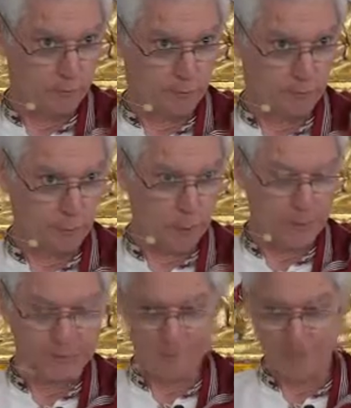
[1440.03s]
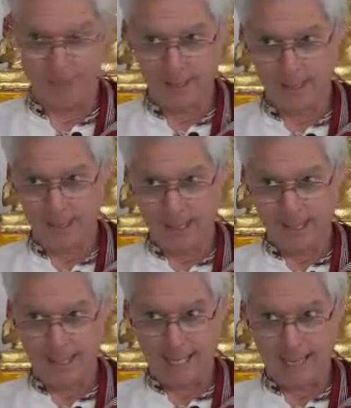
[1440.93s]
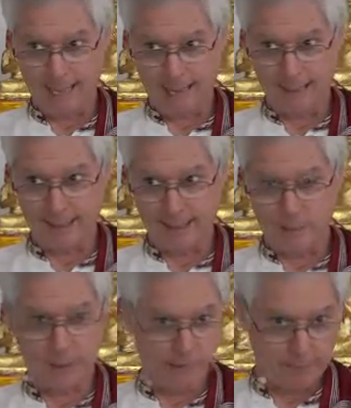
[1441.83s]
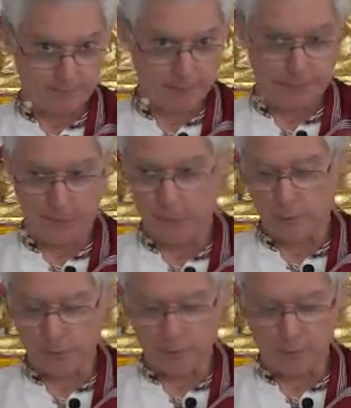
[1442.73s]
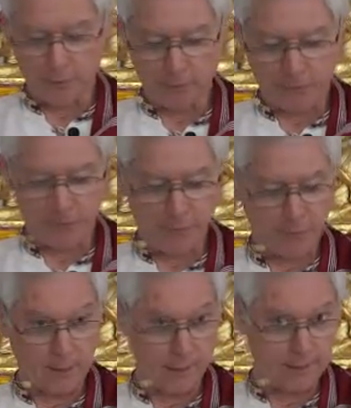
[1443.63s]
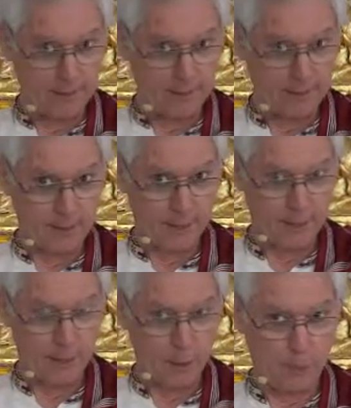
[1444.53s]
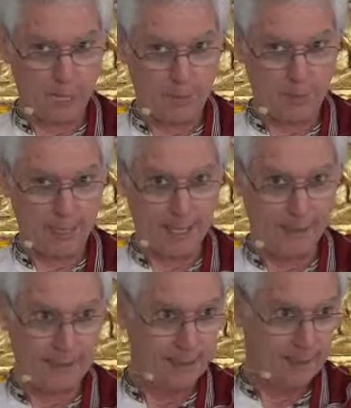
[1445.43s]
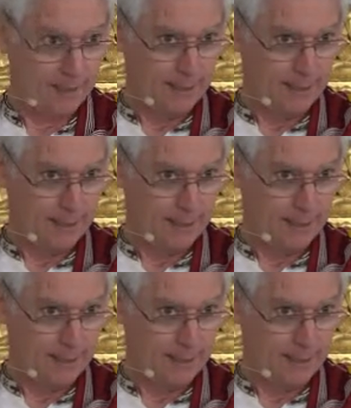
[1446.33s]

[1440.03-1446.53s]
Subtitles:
moved off to Florence, and which is, I think is not very far from here. And then, not long after that,